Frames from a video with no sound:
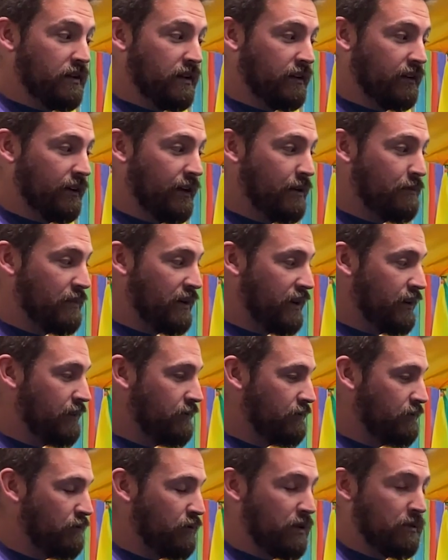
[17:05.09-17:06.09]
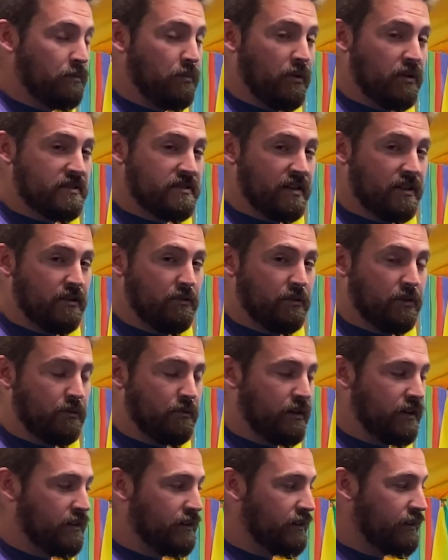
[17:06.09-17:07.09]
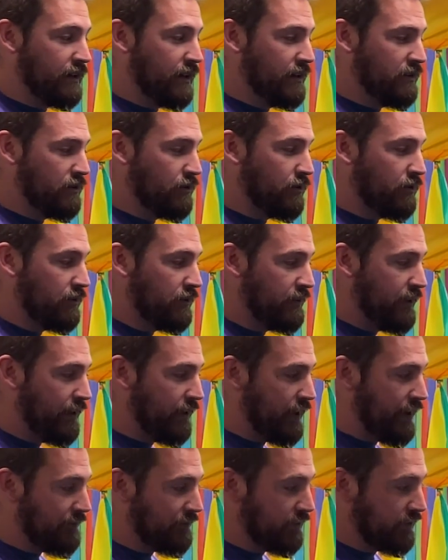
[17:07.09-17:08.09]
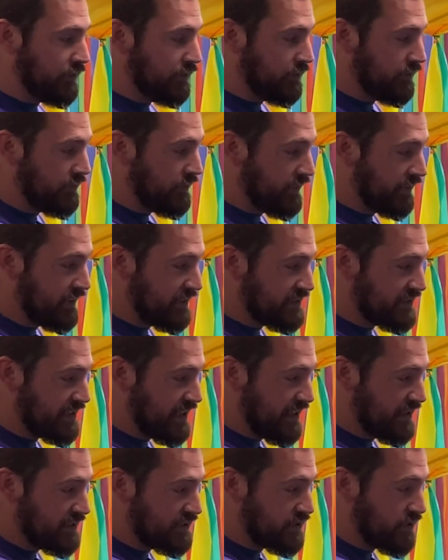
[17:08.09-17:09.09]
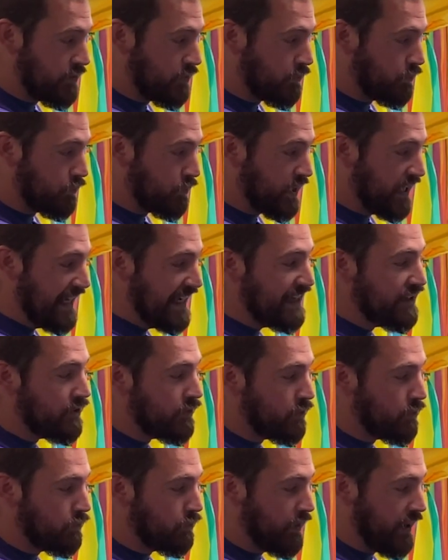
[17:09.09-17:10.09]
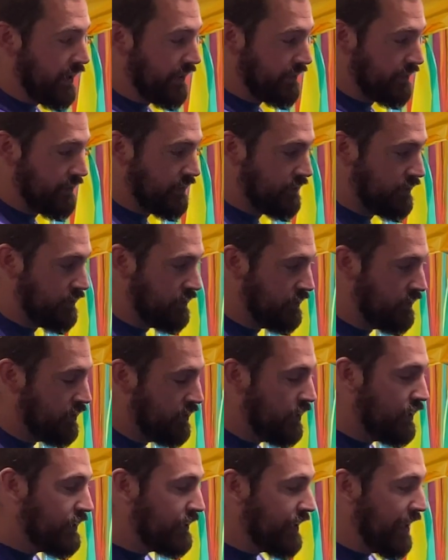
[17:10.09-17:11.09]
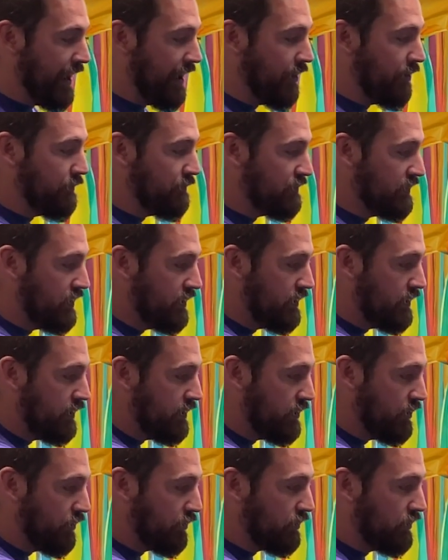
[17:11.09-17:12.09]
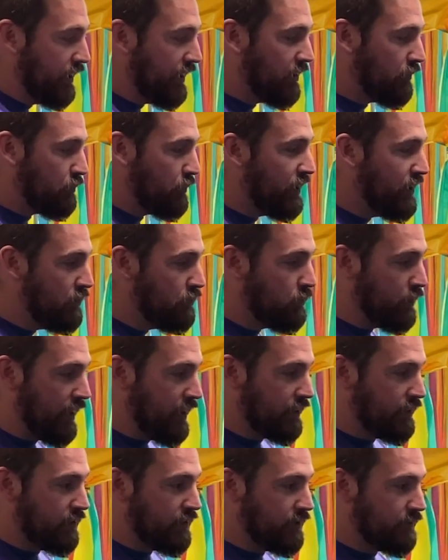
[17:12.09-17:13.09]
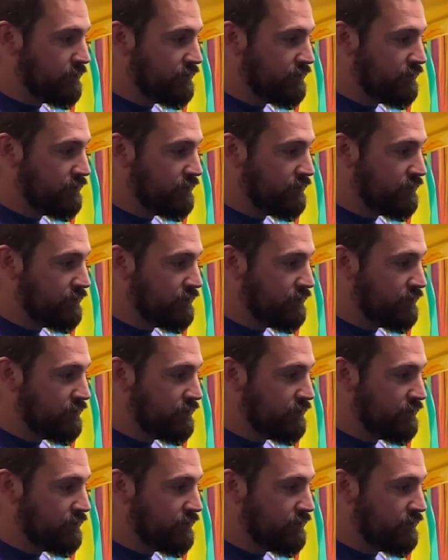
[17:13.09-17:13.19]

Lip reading: in Libby, with books that you can read in Kindle, they'll have a little thing that says read with. Now, you'll click read with,